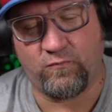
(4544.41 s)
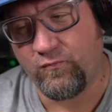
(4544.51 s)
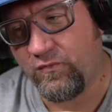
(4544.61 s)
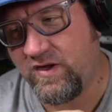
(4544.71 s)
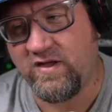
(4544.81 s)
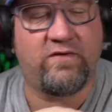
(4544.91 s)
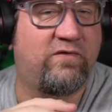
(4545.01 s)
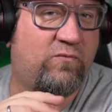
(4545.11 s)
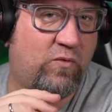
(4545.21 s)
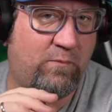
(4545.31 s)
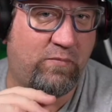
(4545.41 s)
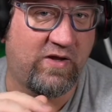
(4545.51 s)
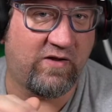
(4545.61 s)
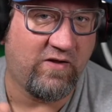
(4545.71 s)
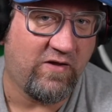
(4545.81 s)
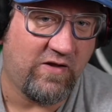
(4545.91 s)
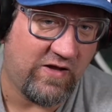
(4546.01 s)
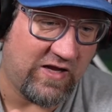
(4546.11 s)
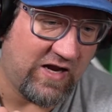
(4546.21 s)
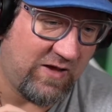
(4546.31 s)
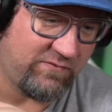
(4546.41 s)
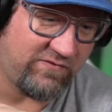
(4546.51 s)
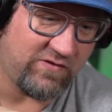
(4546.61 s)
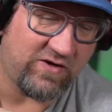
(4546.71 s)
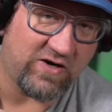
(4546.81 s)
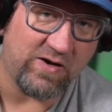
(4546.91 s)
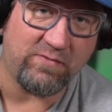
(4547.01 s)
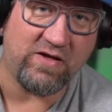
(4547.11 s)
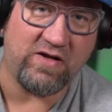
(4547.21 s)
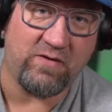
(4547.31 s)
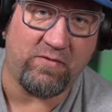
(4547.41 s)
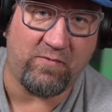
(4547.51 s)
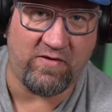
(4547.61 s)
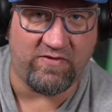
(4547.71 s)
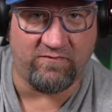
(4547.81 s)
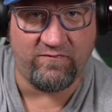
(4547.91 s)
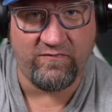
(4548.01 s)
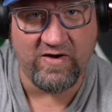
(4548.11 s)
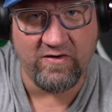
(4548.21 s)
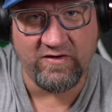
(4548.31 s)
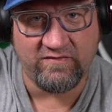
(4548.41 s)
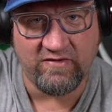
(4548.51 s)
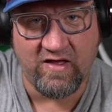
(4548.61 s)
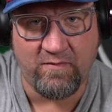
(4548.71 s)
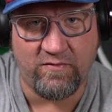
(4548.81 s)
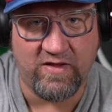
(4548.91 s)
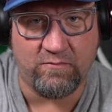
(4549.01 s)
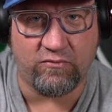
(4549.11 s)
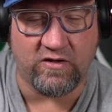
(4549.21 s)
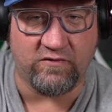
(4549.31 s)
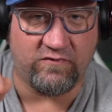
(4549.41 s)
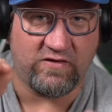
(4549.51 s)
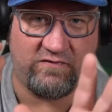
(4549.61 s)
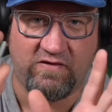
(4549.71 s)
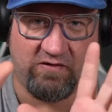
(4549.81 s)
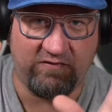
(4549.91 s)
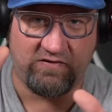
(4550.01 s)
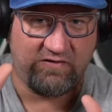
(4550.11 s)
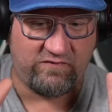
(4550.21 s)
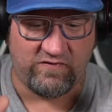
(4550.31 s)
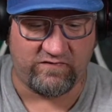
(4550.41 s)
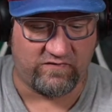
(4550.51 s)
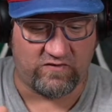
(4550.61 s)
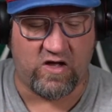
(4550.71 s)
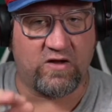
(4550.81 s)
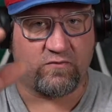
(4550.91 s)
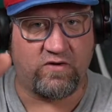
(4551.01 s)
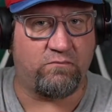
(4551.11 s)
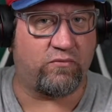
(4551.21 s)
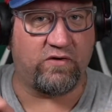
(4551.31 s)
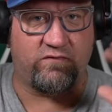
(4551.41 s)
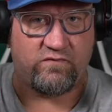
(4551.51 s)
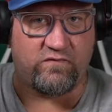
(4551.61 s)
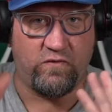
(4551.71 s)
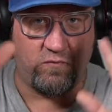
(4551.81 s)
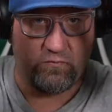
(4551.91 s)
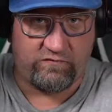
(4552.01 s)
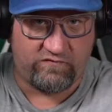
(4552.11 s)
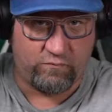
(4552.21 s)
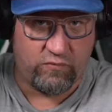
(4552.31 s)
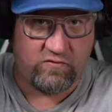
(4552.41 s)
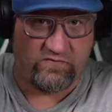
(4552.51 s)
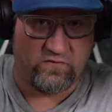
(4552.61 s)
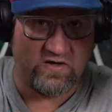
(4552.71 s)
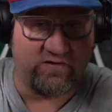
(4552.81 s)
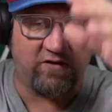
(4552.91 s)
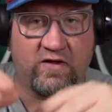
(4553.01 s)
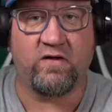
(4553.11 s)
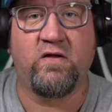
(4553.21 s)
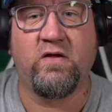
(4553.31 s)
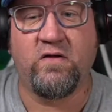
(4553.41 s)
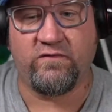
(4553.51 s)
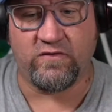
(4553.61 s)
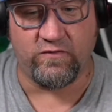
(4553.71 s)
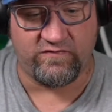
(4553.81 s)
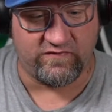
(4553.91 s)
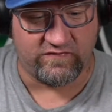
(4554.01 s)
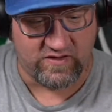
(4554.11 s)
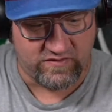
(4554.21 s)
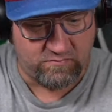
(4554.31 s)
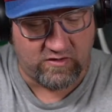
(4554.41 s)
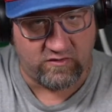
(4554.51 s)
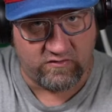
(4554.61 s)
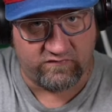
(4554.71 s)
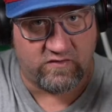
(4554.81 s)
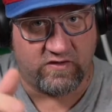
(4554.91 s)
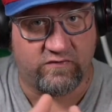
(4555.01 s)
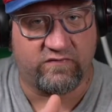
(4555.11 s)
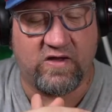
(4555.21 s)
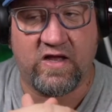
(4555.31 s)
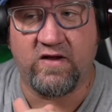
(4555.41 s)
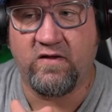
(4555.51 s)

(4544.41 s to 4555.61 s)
The wind is whipping, and I'm sitting there. I'm getting up. I'm at the very top of that bridge, and it's just a concrete bridge. There's no supports or anything, so it's just got the barriers on either side.